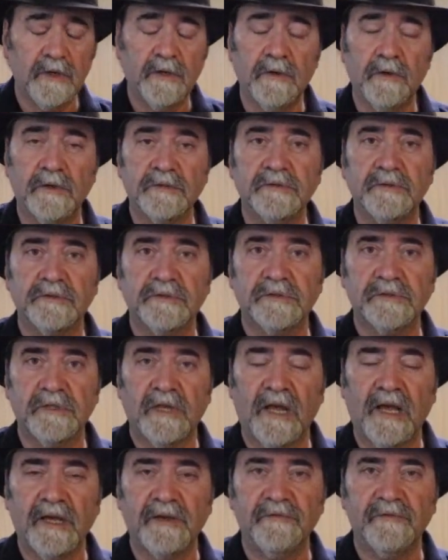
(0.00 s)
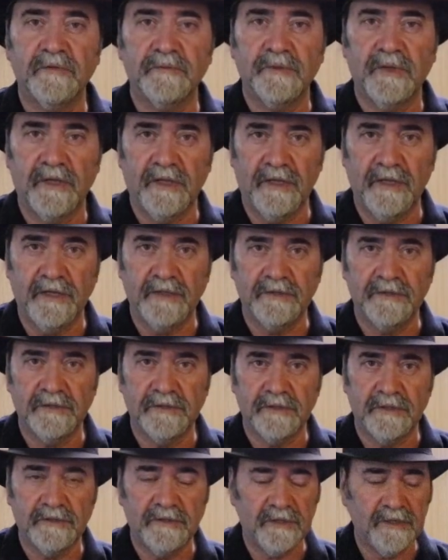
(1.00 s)
You can also slide from the E
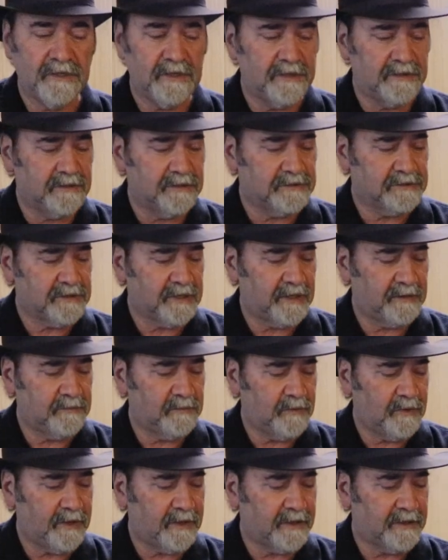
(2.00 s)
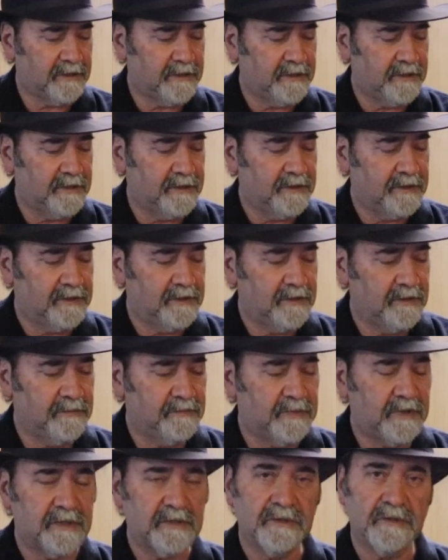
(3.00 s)
to the D in the same way.
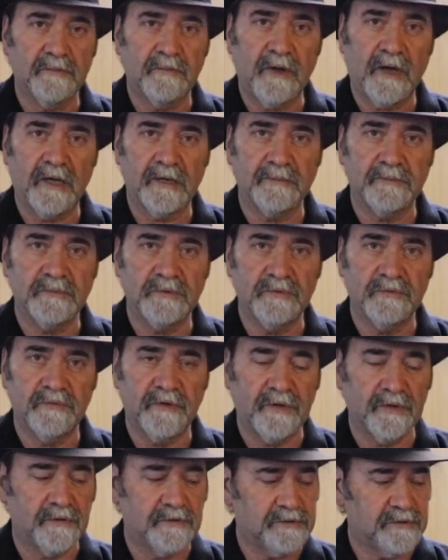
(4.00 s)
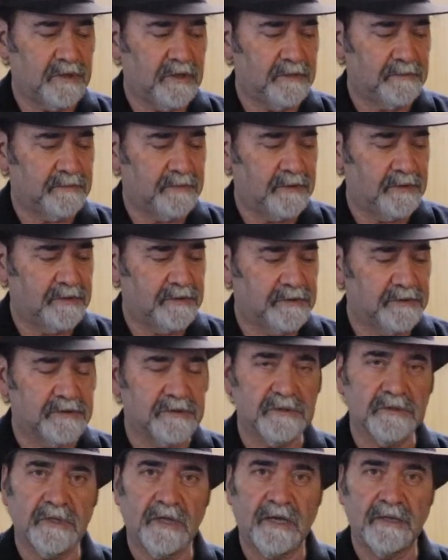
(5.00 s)
Pick the bottom 2 fingers up,
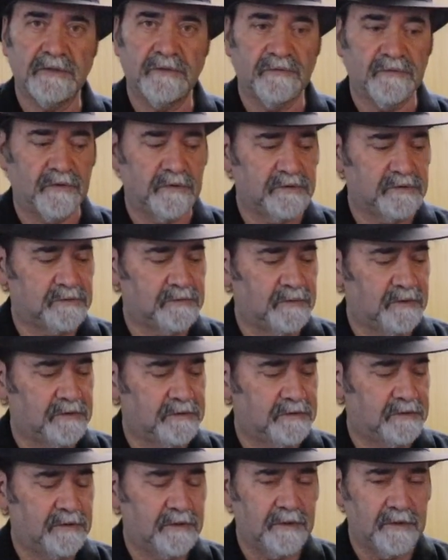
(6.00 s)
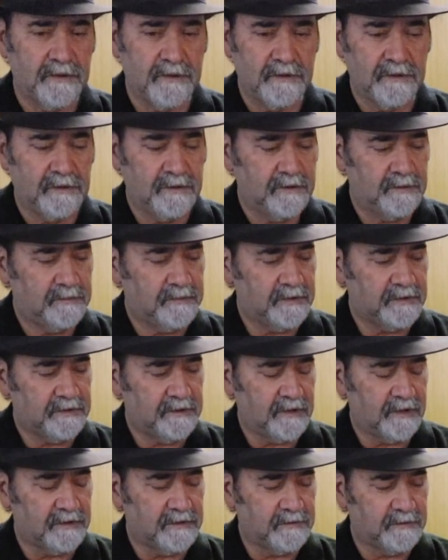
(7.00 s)
slide the first one, put
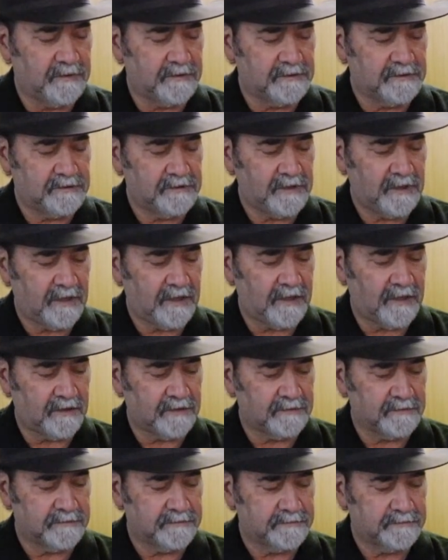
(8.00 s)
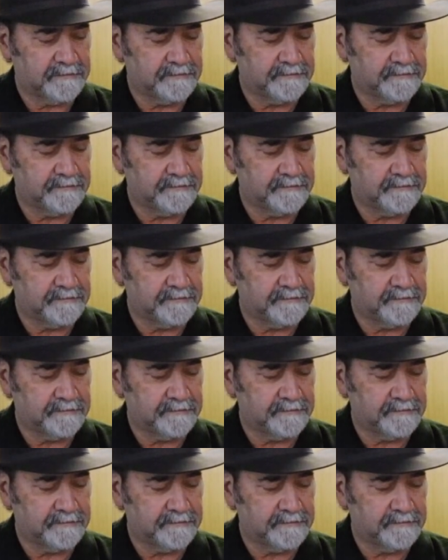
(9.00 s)
the other ones down.